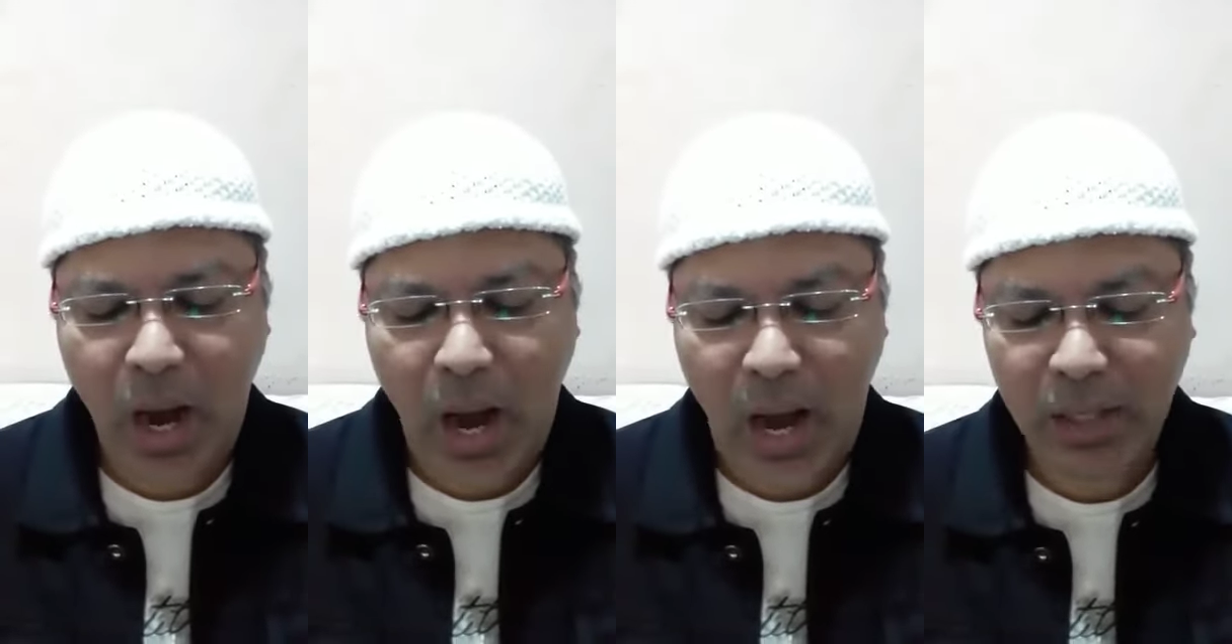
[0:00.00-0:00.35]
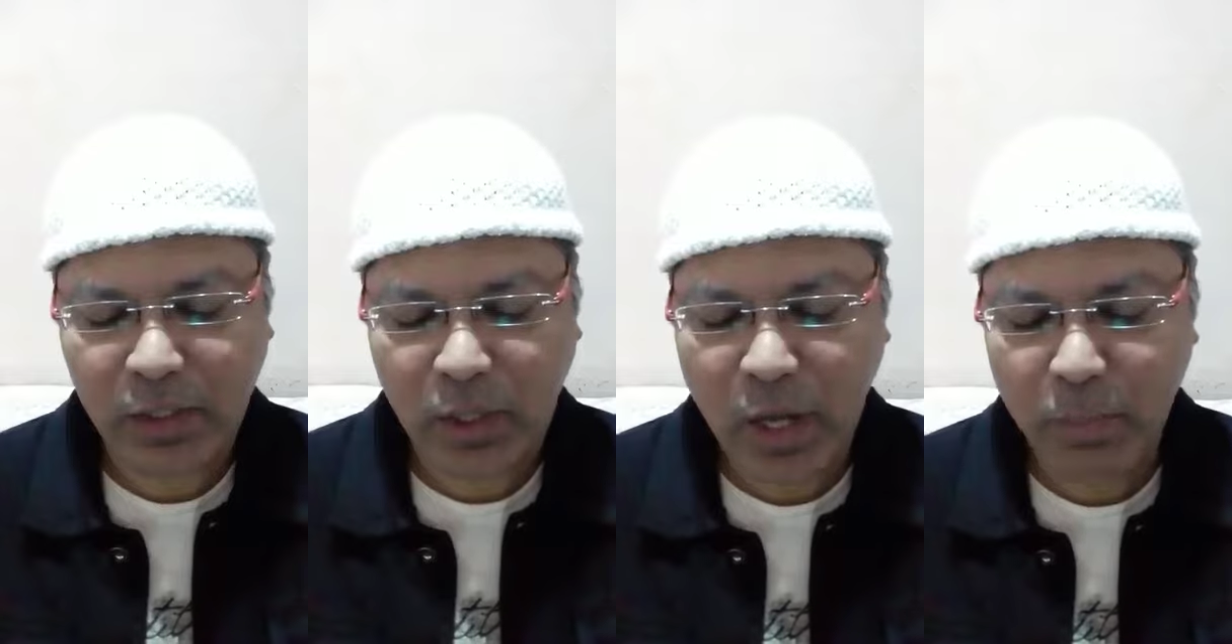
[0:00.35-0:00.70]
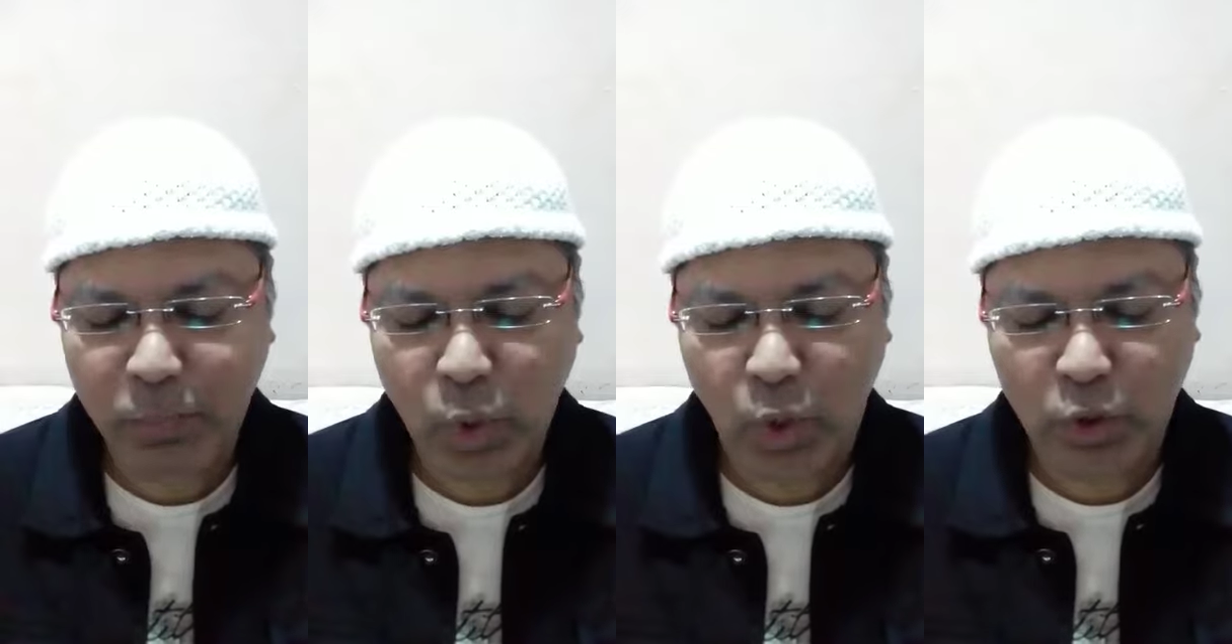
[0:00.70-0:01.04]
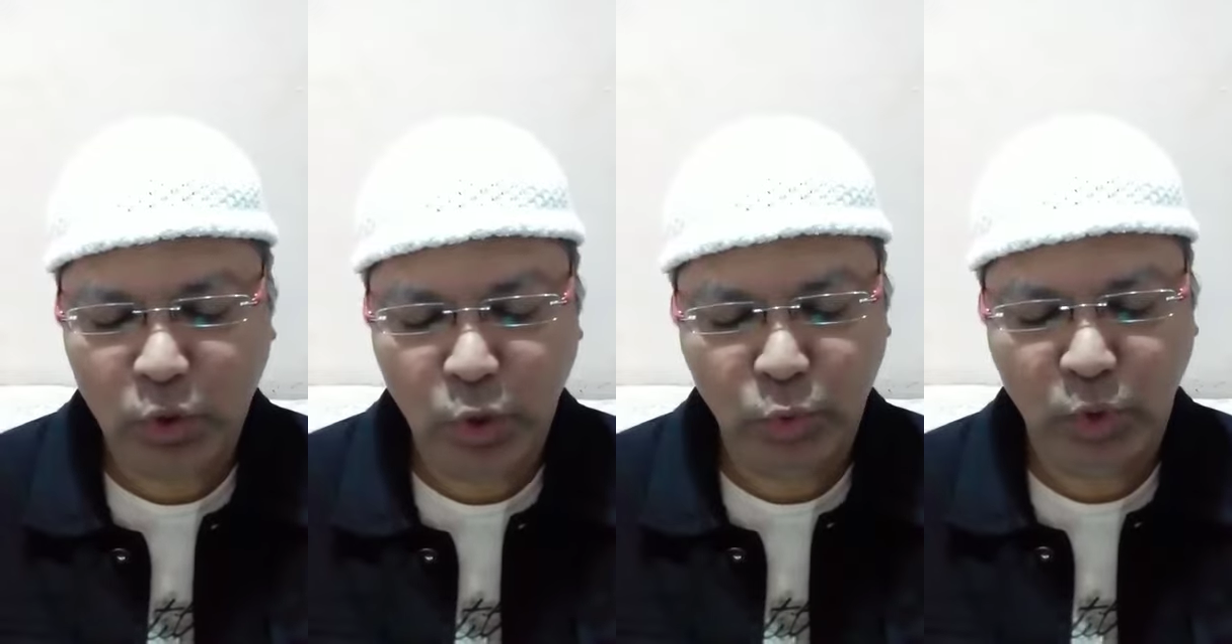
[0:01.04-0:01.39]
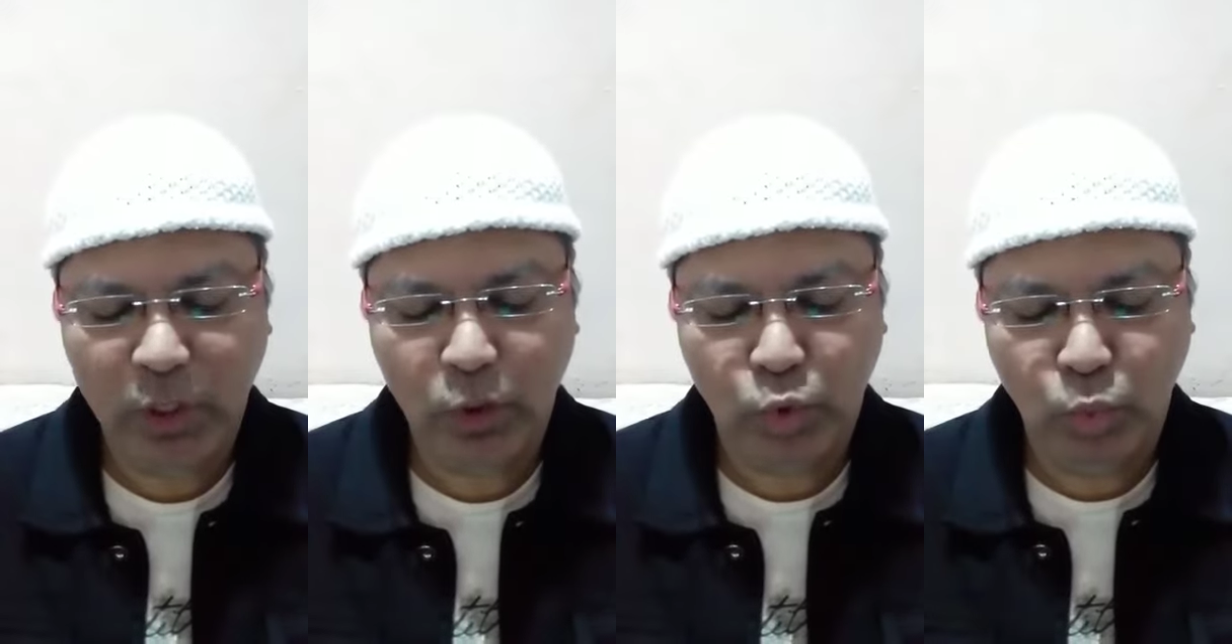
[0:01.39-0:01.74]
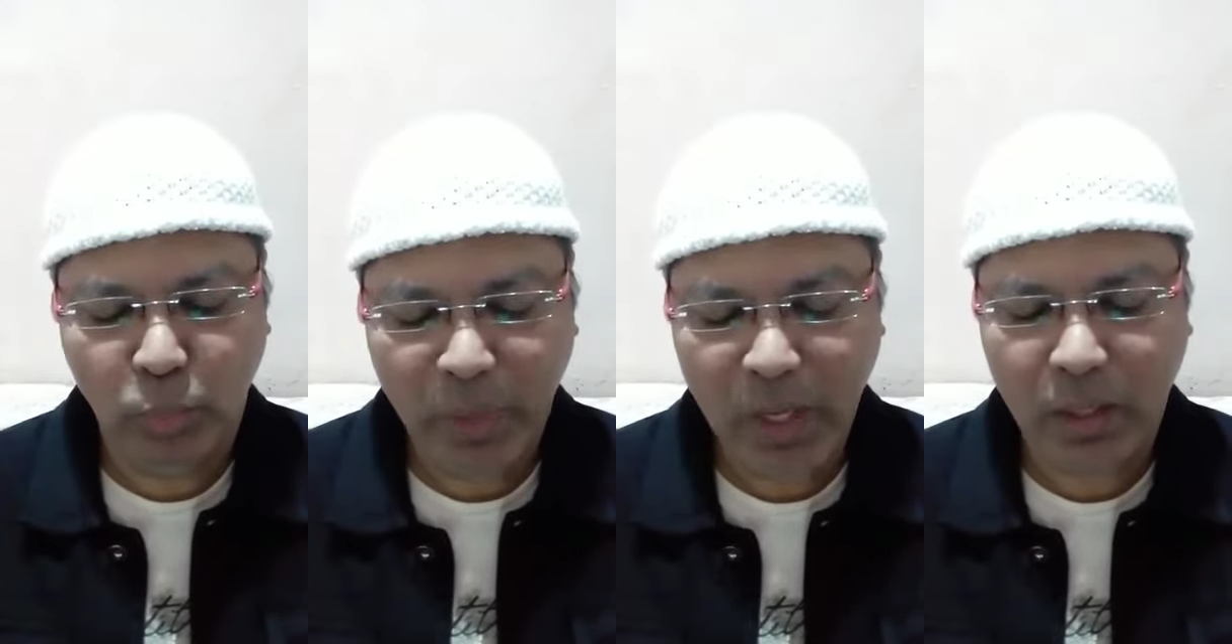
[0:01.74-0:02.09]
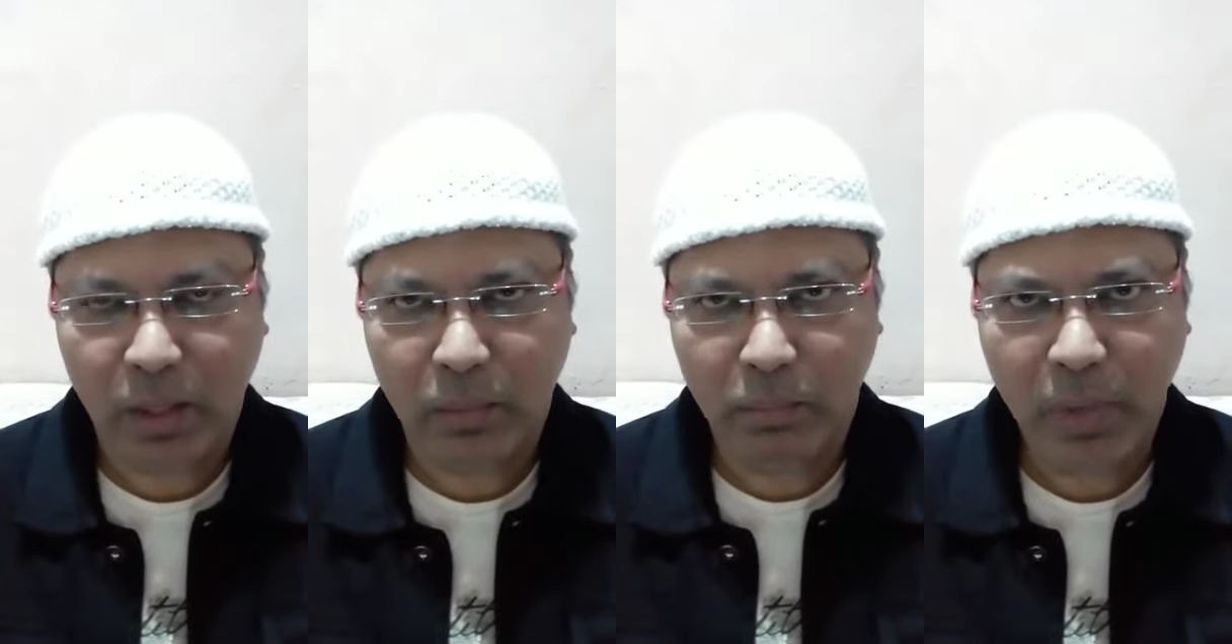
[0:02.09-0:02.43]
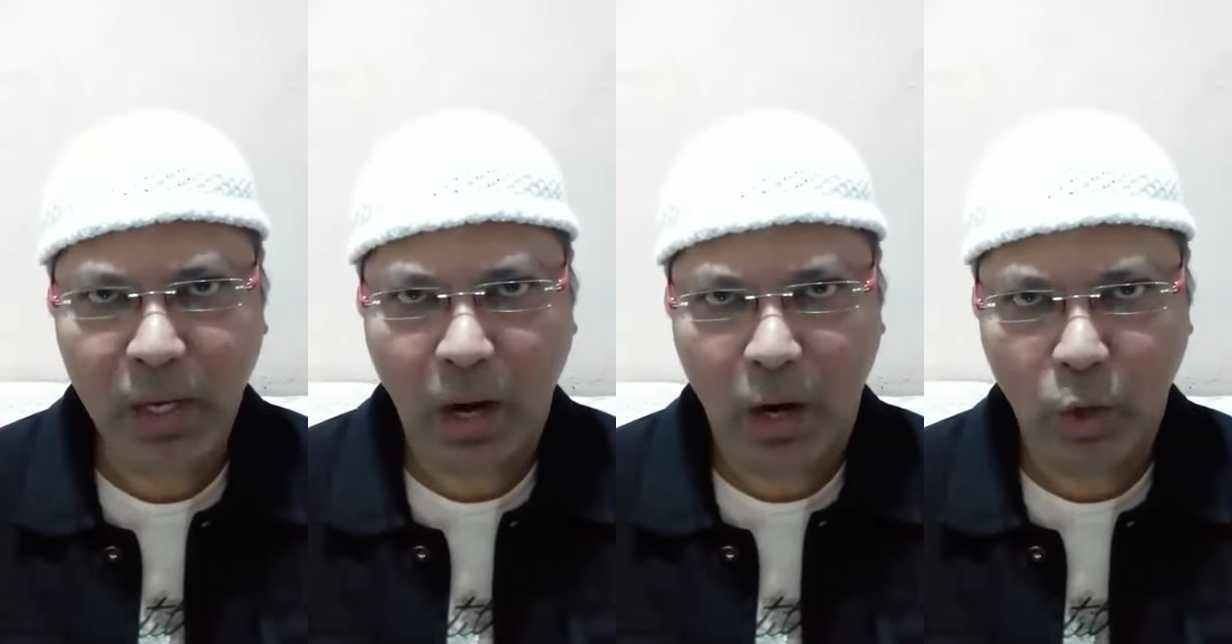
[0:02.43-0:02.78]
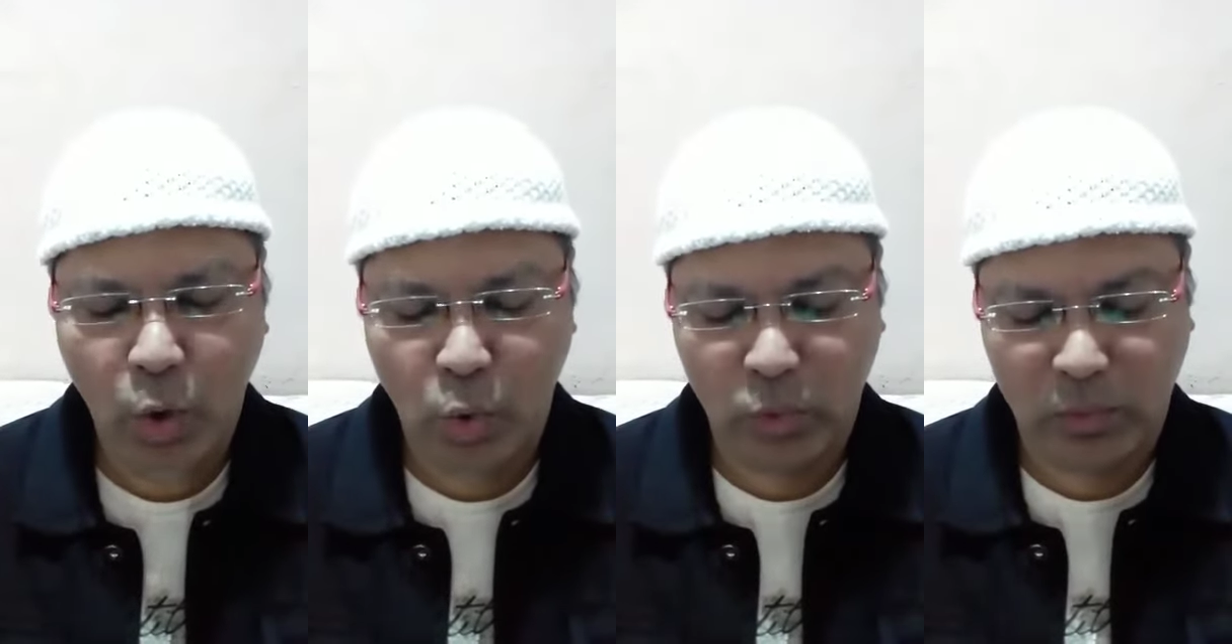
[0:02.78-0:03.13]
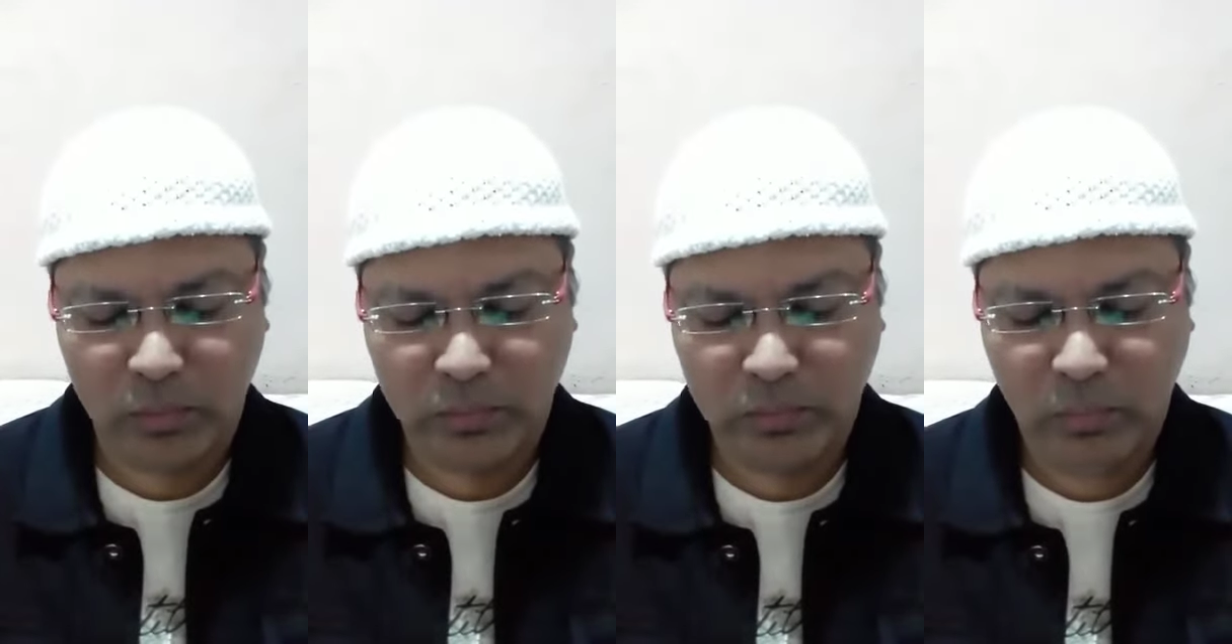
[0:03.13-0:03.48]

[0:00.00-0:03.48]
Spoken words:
and keep your duty to me, me alone,